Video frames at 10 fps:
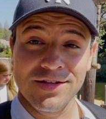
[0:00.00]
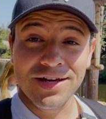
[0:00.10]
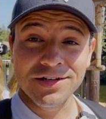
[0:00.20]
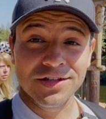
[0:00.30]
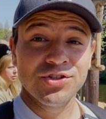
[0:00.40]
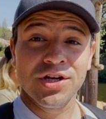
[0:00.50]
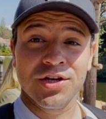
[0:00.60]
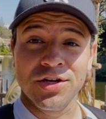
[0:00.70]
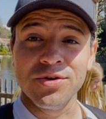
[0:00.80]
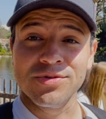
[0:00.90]
they're legit
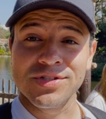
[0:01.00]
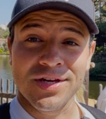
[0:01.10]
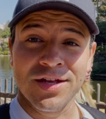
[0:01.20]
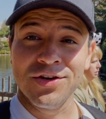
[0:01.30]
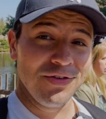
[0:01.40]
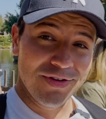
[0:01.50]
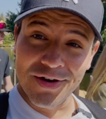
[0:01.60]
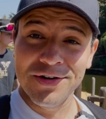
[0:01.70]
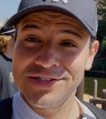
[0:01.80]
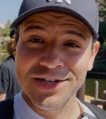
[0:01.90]
canoes, and
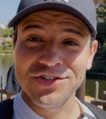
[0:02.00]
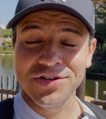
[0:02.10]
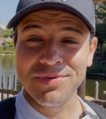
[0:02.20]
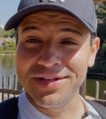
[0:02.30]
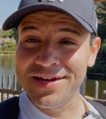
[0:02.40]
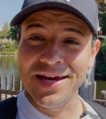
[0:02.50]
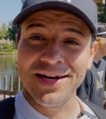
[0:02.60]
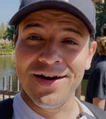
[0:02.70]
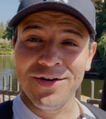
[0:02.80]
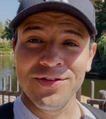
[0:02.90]
they'll essentially be
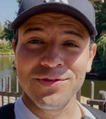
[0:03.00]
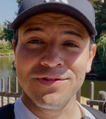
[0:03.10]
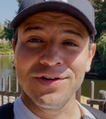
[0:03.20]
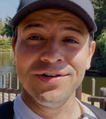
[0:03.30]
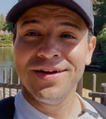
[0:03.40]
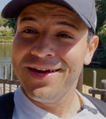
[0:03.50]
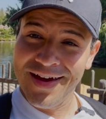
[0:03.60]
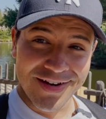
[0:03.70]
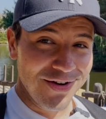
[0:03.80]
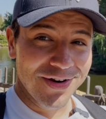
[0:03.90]
taken out on the river,
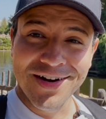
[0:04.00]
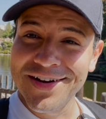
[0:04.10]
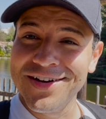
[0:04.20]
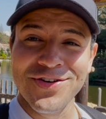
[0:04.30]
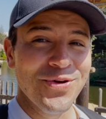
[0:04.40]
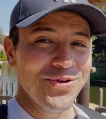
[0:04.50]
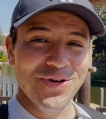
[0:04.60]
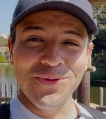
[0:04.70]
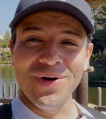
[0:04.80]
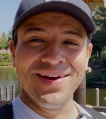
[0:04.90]
and you're gonna canoe
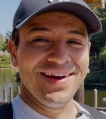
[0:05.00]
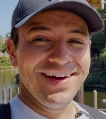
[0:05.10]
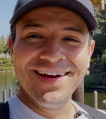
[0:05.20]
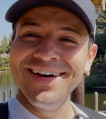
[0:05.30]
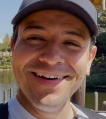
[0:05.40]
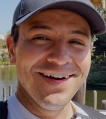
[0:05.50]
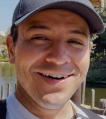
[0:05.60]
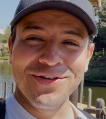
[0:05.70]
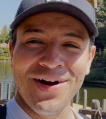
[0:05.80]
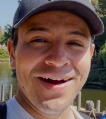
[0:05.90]
your way
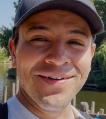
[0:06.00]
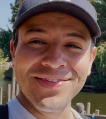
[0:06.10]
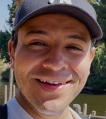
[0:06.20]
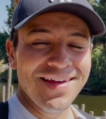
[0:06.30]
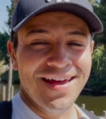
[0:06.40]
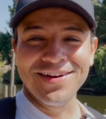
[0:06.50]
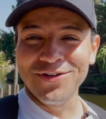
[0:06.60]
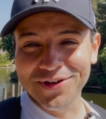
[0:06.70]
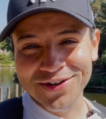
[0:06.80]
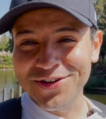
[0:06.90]
around, and
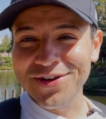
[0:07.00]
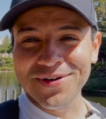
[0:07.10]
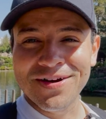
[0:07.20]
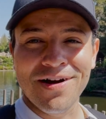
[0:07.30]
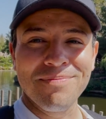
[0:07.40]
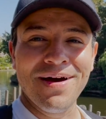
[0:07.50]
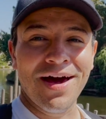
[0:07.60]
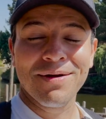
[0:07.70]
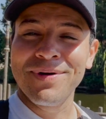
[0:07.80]
you'll canoe your way right back.